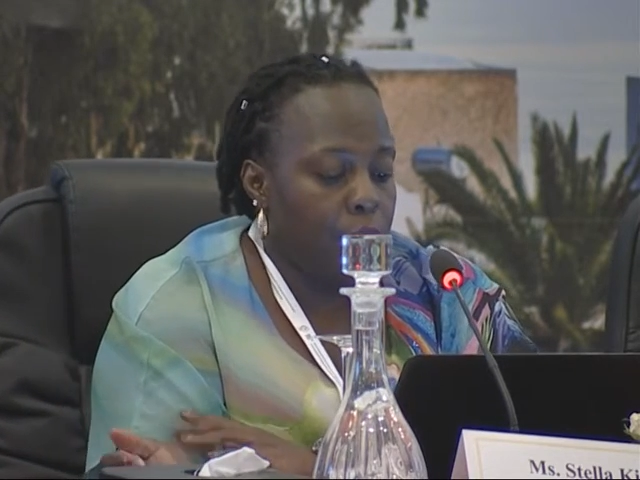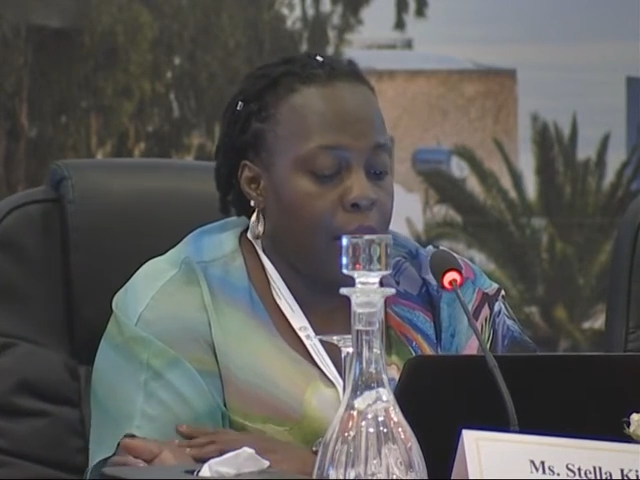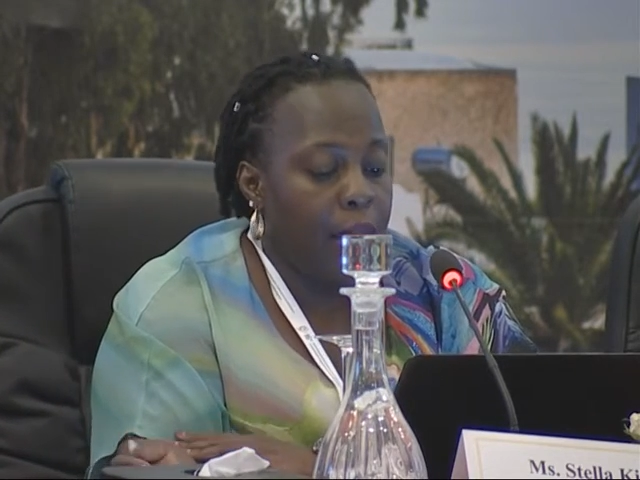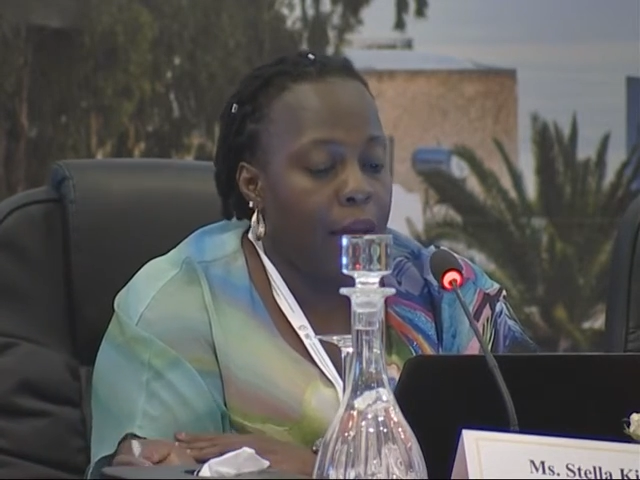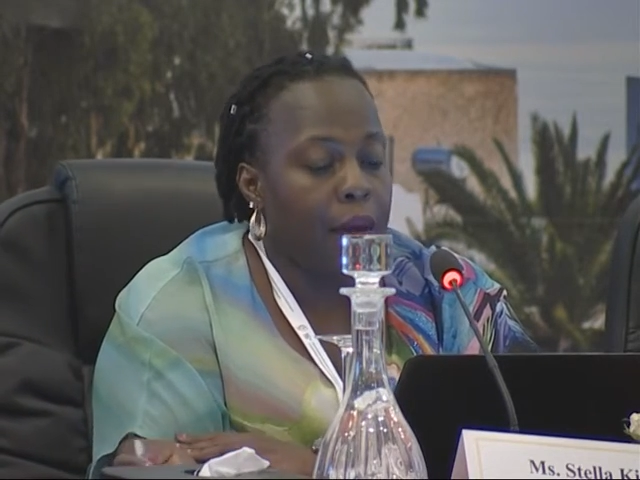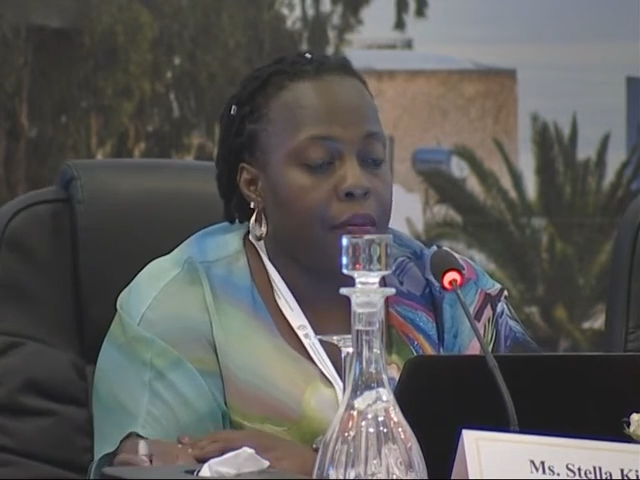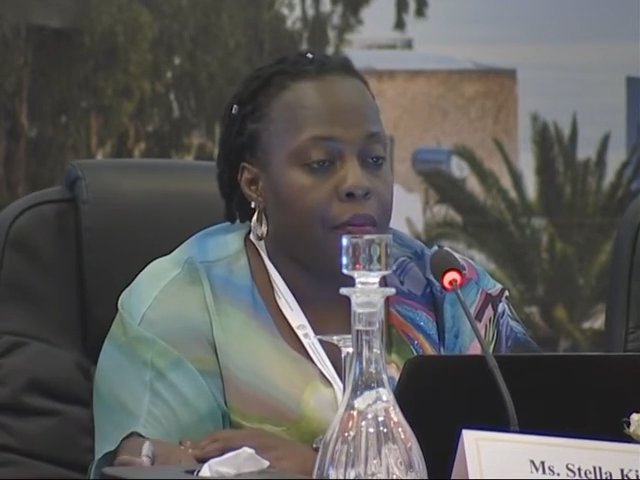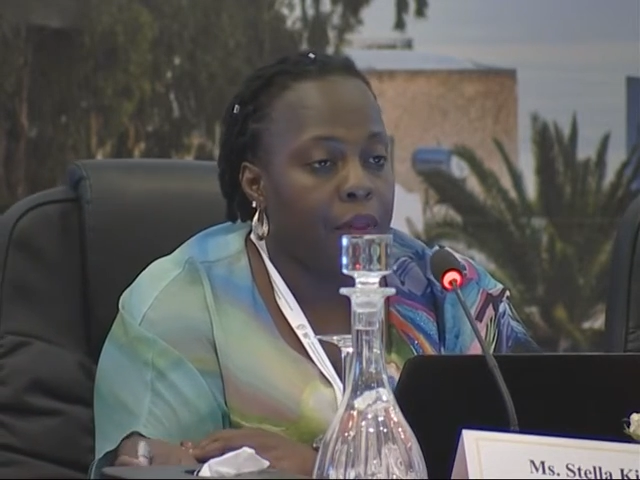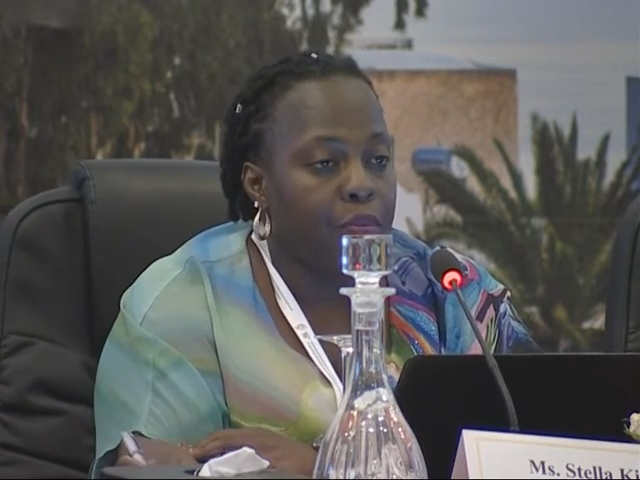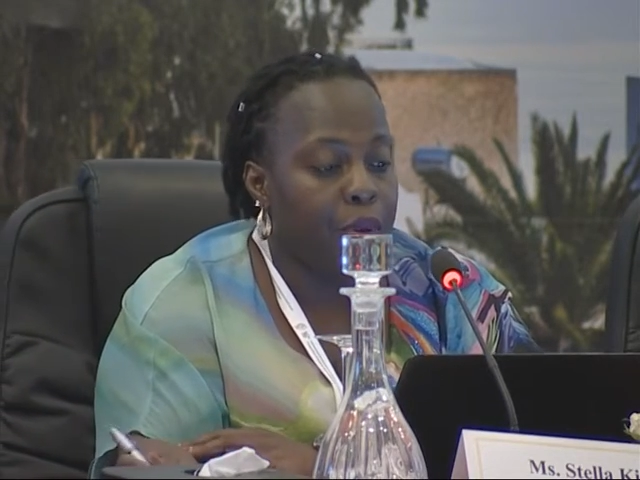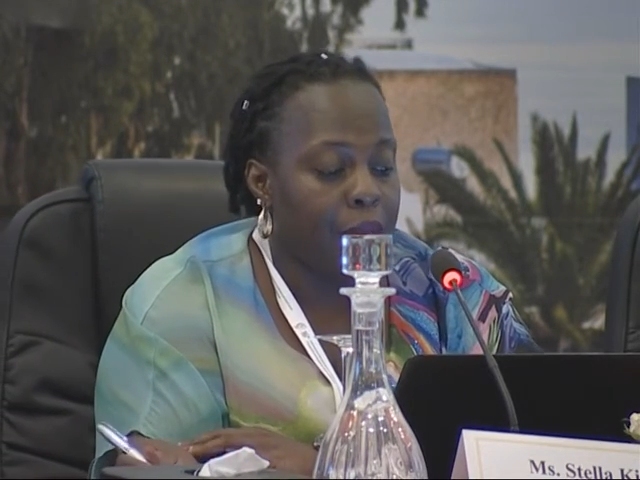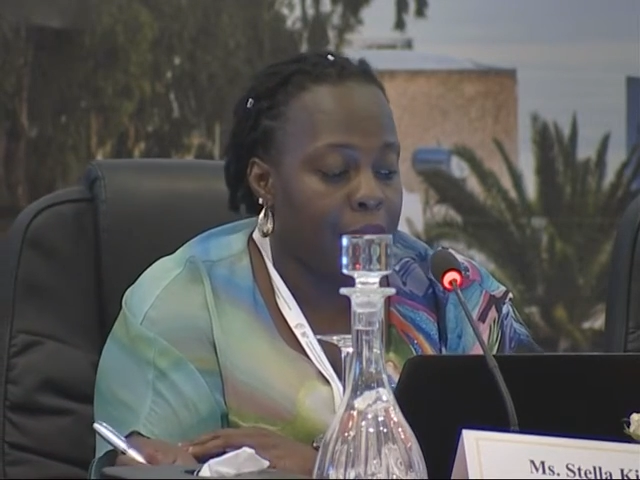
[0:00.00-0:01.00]
care
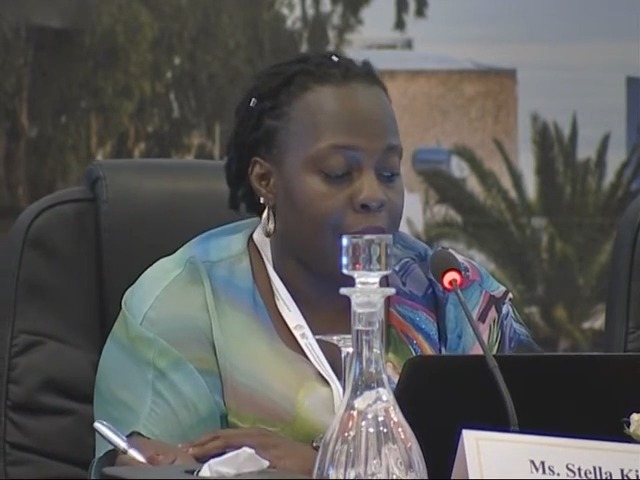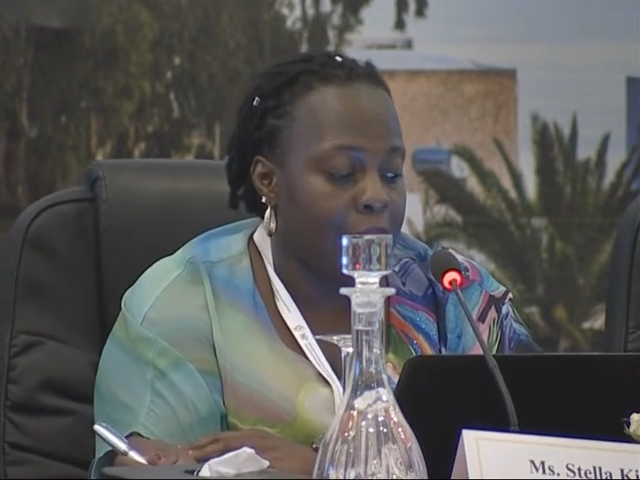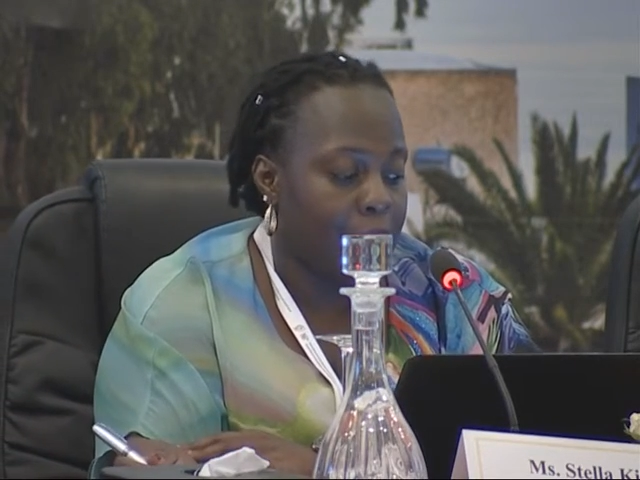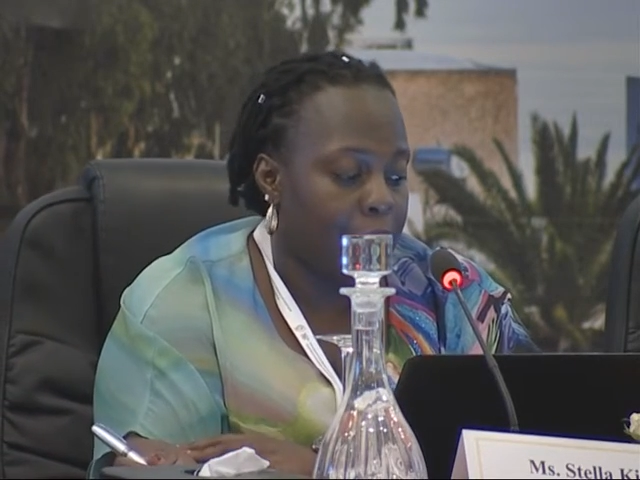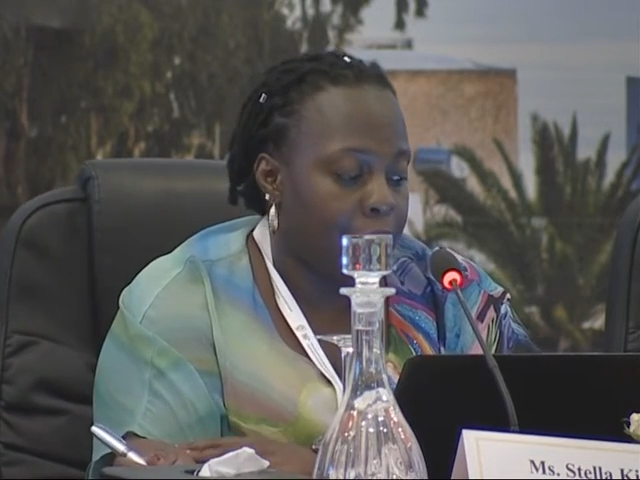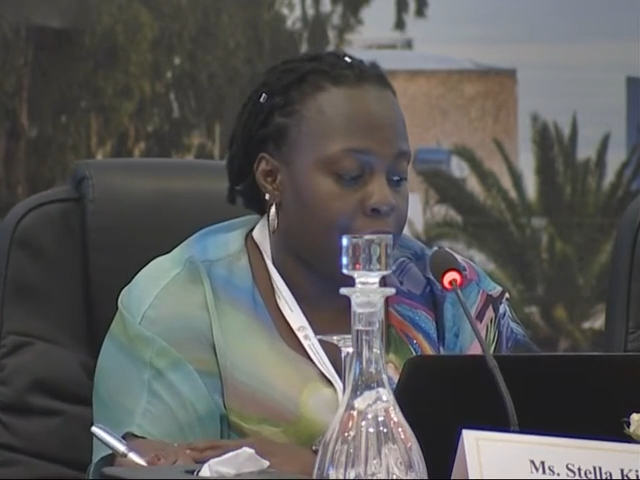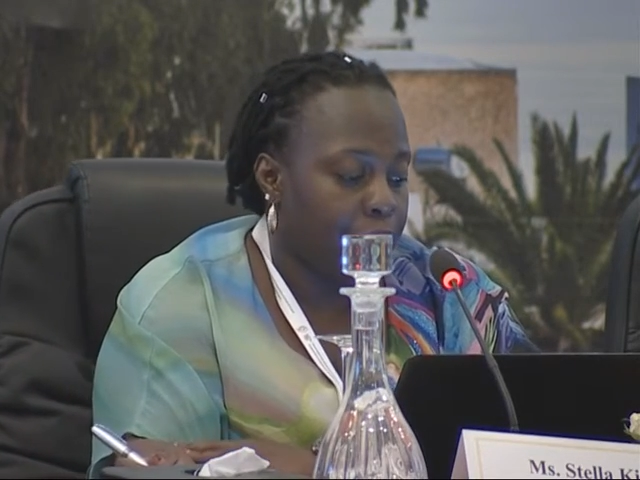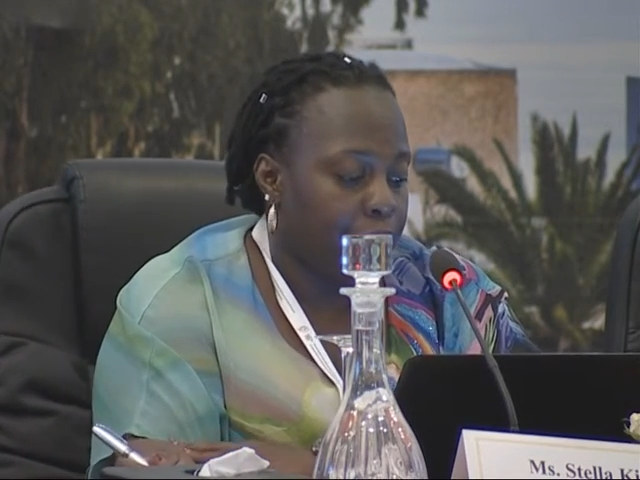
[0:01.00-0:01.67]
in pregnancy.